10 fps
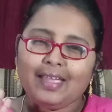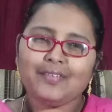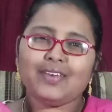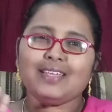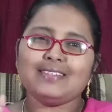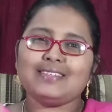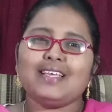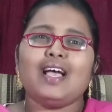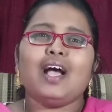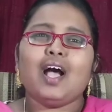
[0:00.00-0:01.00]
Hi friends,
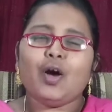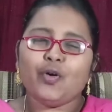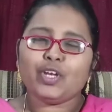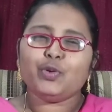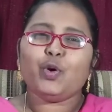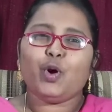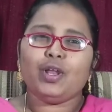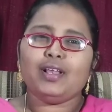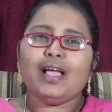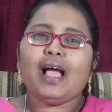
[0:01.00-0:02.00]
how are you
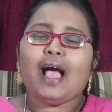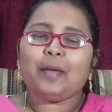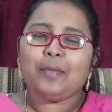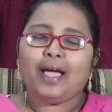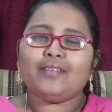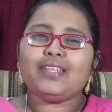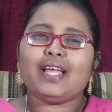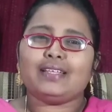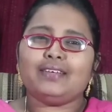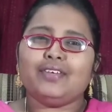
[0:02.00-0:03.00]
all? I'm back with
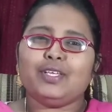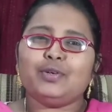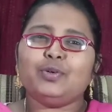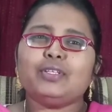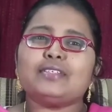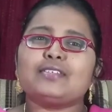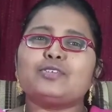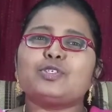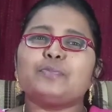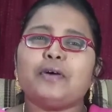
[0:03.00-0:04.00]
other video. This
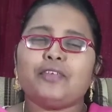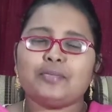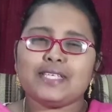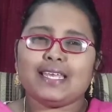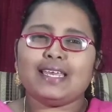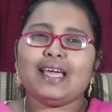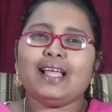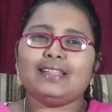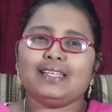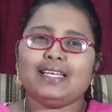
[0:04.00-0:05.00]
is Sushma from Serena
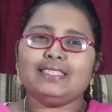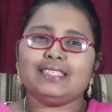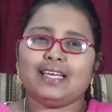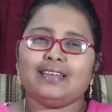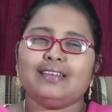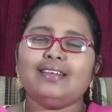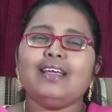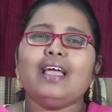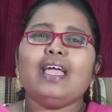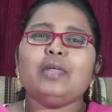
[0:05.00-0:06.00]
Healthline channel.
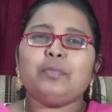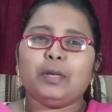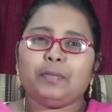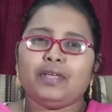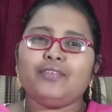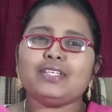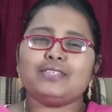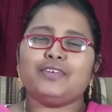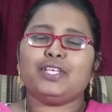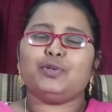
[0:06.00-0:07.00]
In my
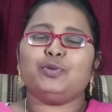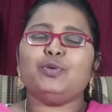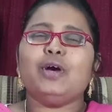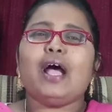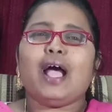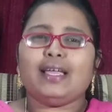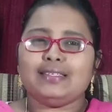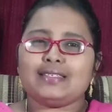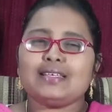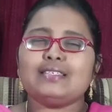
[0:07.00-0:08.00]
previous video, I
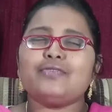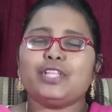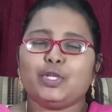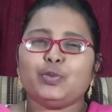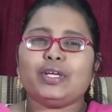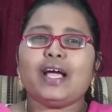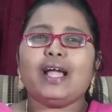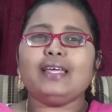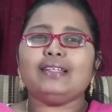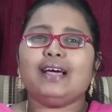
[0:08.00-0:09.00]
discussed with you
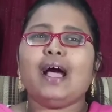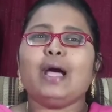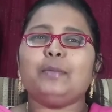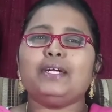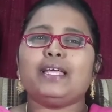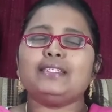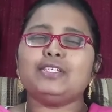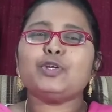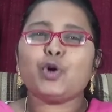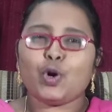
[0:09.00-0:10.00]
regarding the
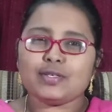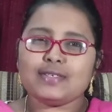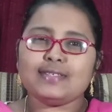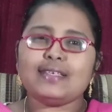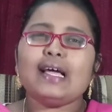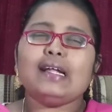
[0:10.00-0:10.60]
hypertension causes,